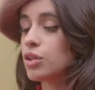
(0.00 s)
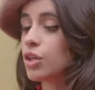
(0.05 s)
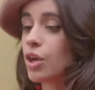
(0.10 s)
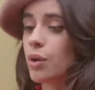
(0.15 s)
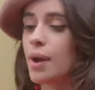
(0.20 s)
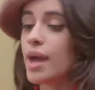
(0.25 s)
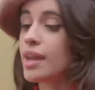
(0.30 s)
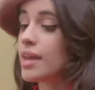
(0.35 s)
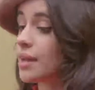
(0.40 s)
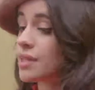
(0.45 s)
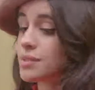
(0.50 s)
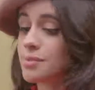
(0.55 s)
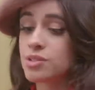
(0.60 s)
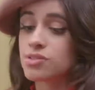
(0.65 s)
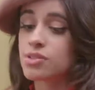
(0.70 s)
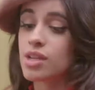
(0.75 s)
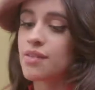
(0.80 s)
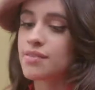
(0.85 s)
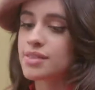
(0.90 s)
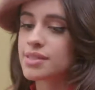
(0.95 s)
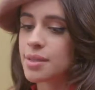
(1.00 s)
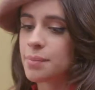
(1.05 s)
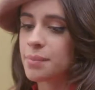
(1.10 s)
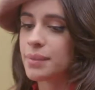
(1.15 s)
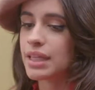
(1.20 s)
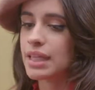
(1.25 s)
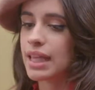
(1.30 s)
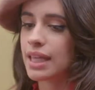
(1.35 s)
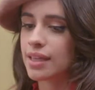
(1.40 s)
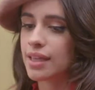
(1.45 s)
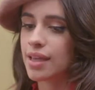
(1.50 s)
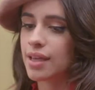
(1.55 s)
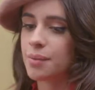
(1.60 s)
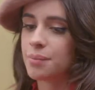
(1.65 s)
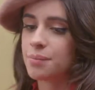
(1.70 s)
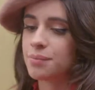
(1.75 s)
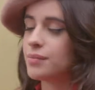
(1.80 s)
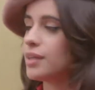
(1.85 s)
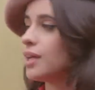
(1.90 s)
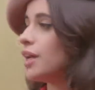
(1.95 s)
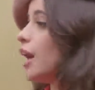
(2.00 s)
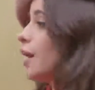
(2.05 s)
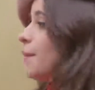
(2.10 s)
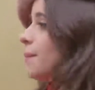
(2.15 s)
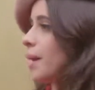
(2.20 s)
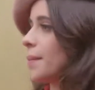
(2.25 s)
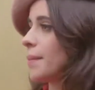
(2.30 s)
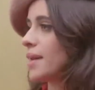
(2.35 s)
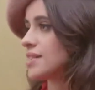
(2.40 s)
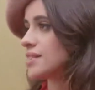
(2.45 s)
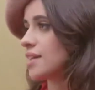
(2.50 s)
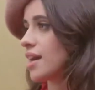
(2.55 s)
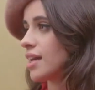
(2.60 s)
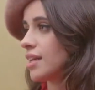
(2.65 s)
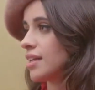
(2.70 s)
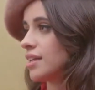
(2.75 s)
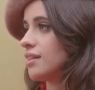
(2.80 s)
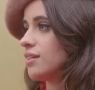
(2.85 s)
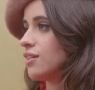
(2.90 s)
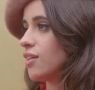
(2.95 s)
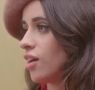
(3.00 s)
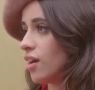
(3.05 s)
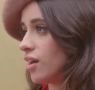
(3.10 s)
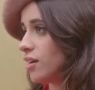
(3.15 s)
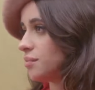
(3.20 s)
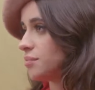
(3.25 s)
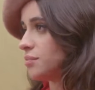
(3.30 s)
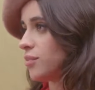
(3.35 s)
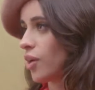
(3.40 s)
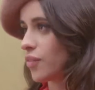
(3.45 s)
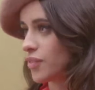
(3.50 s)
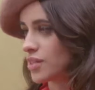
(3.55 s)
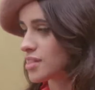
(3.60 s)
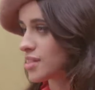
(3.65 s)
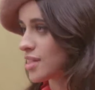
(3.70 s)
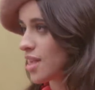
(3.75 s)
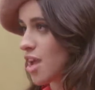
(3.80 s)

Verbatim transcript: to, you know, and especially having somebody like him by my side um,